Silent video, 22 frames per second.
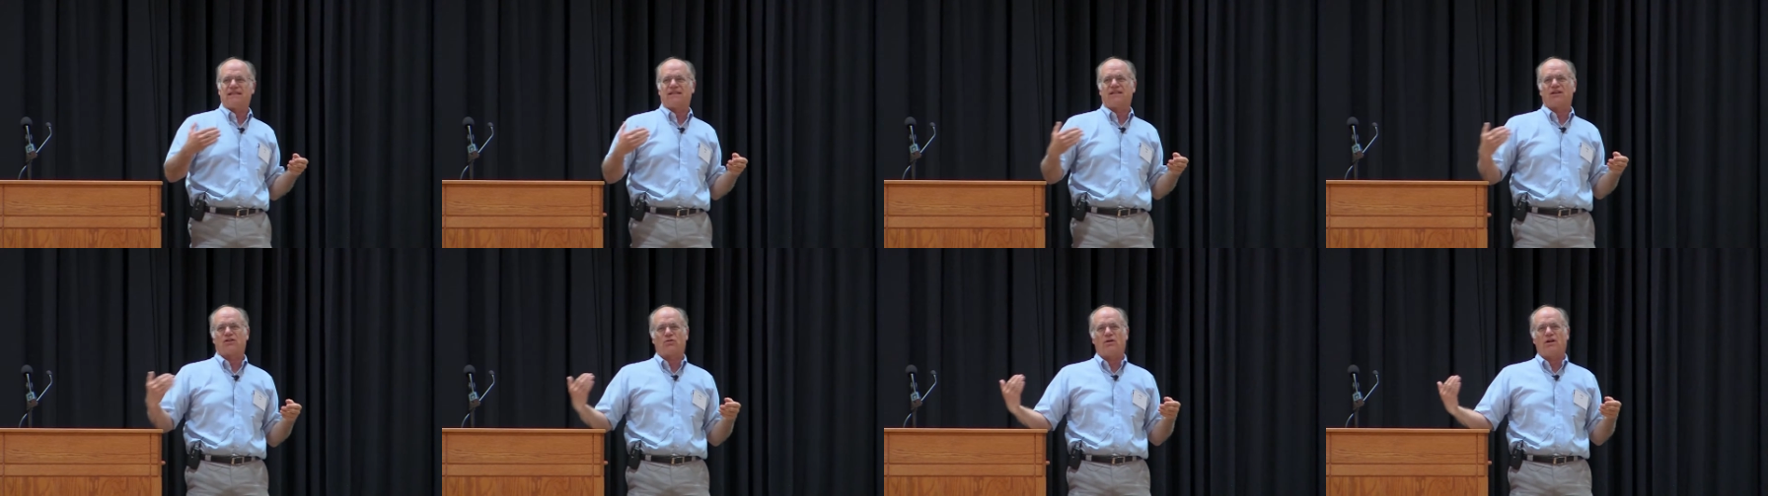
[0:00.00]

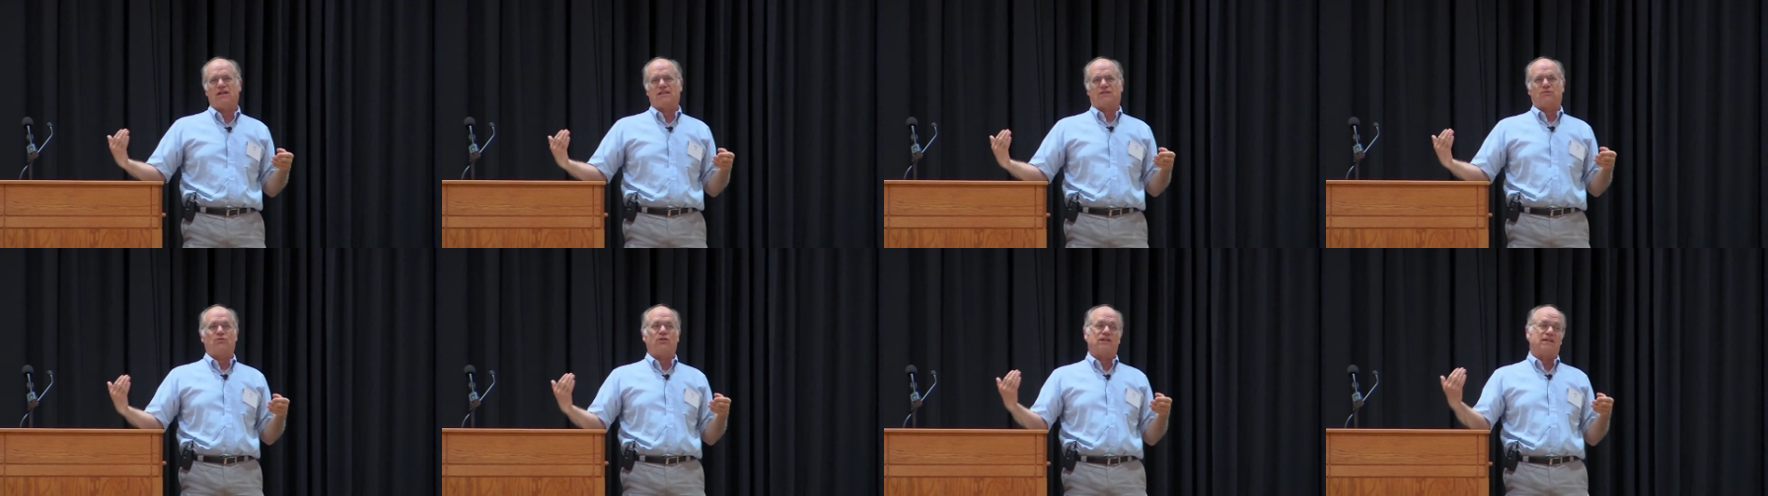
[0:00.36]

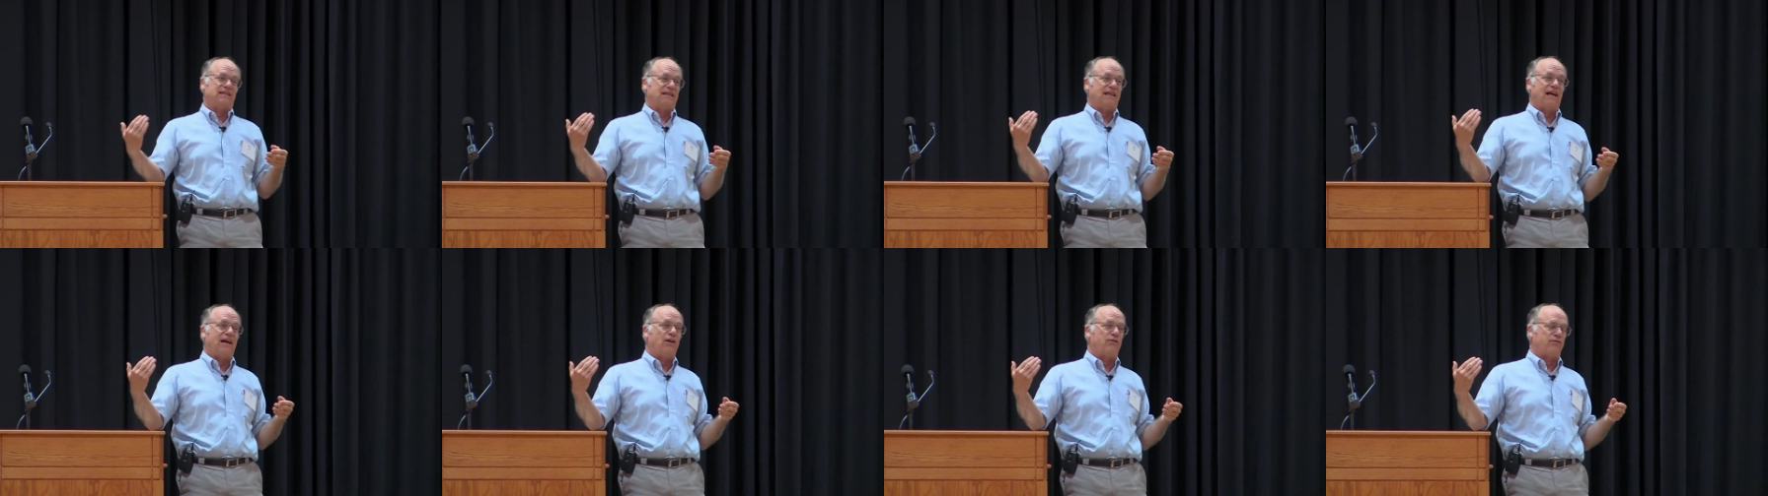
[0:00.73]
across what is
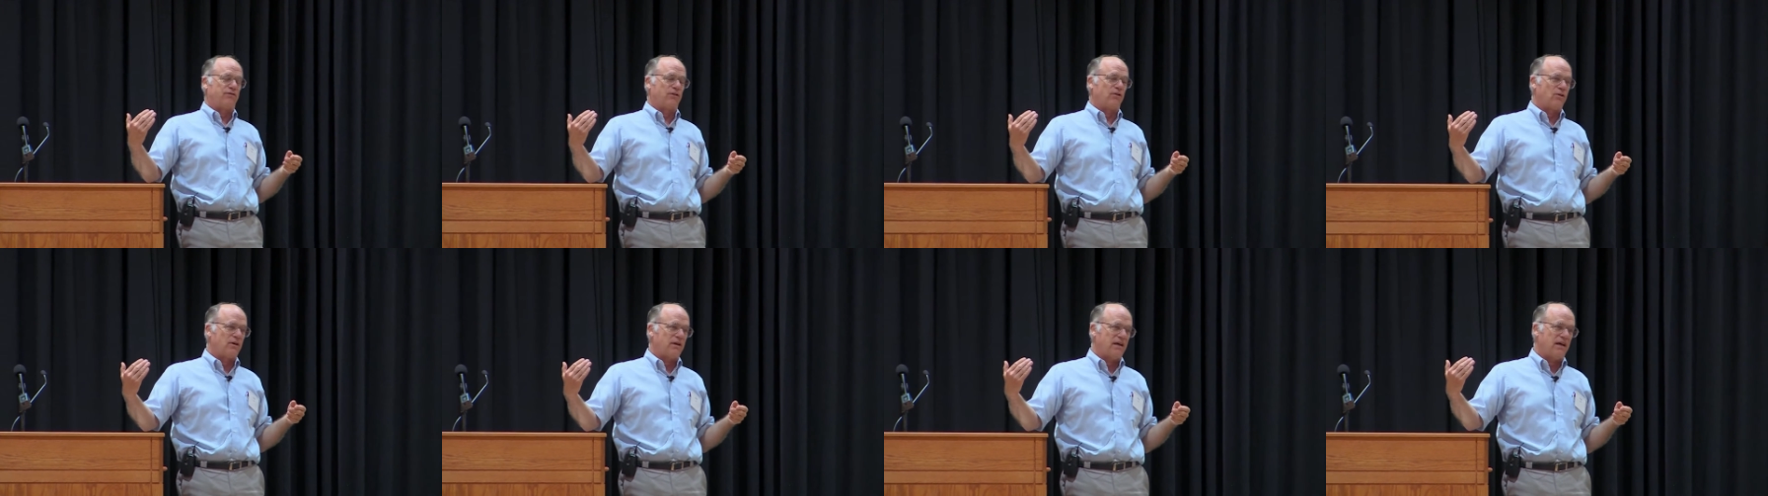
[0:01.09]
now
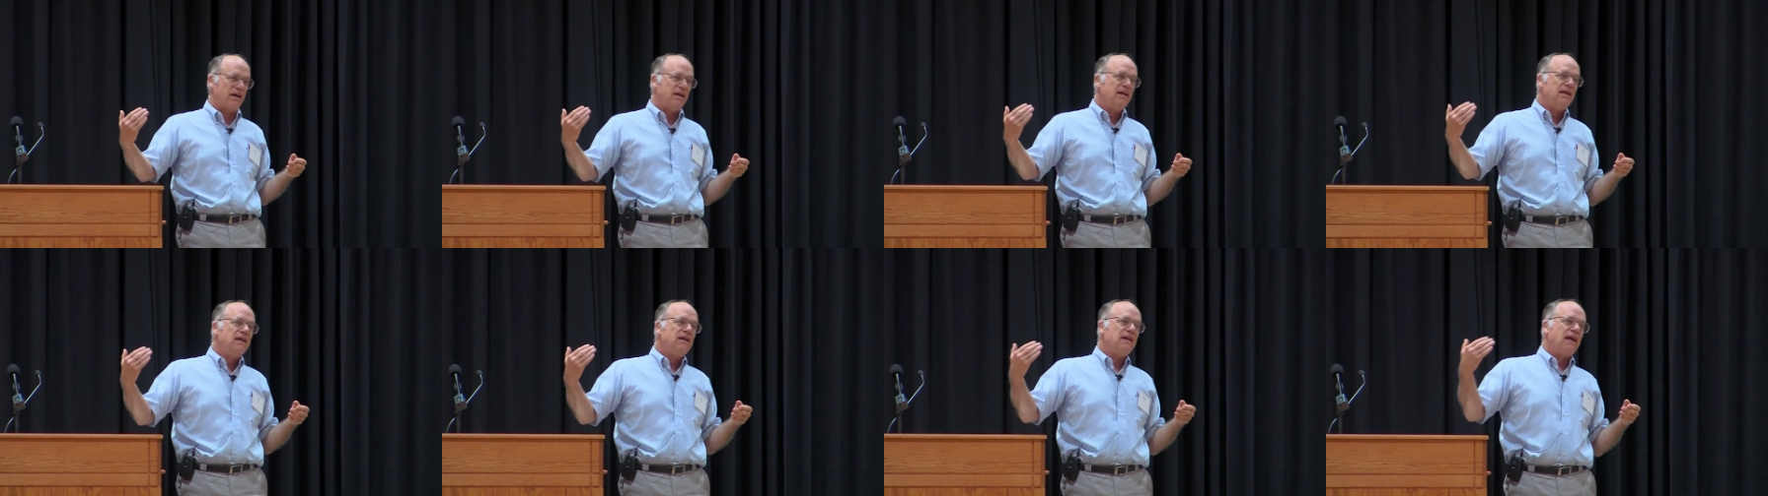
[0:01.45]

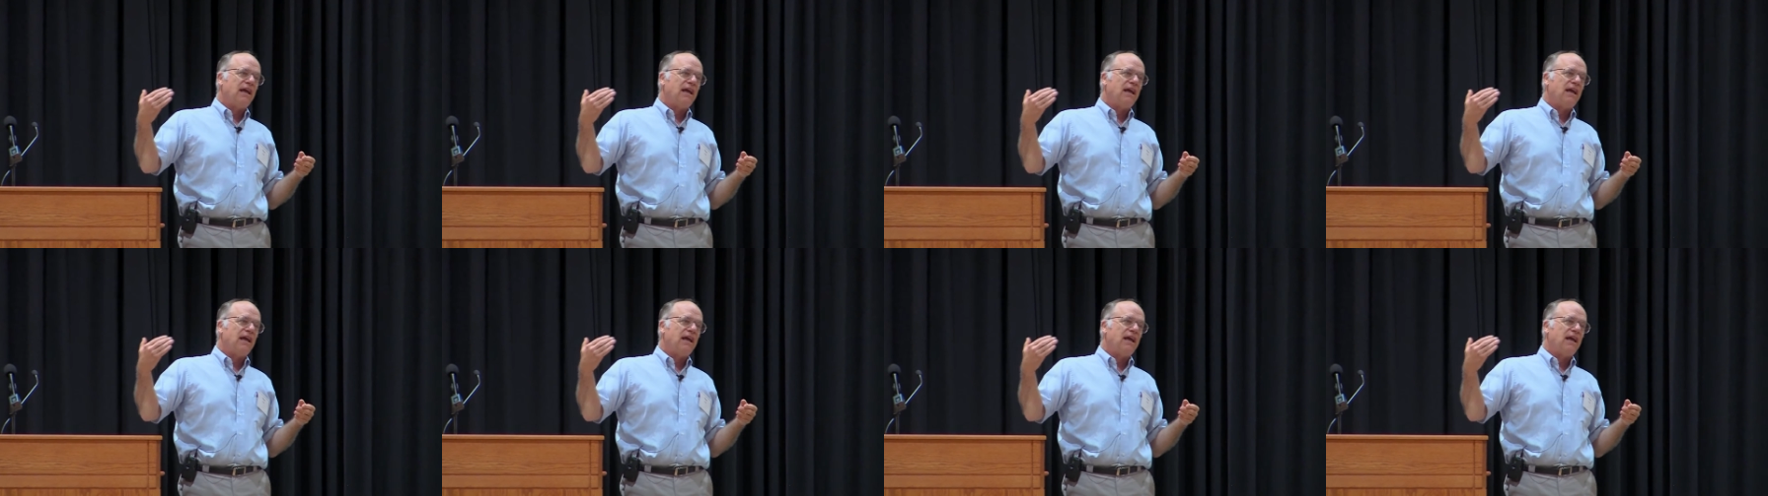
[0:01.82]
Florida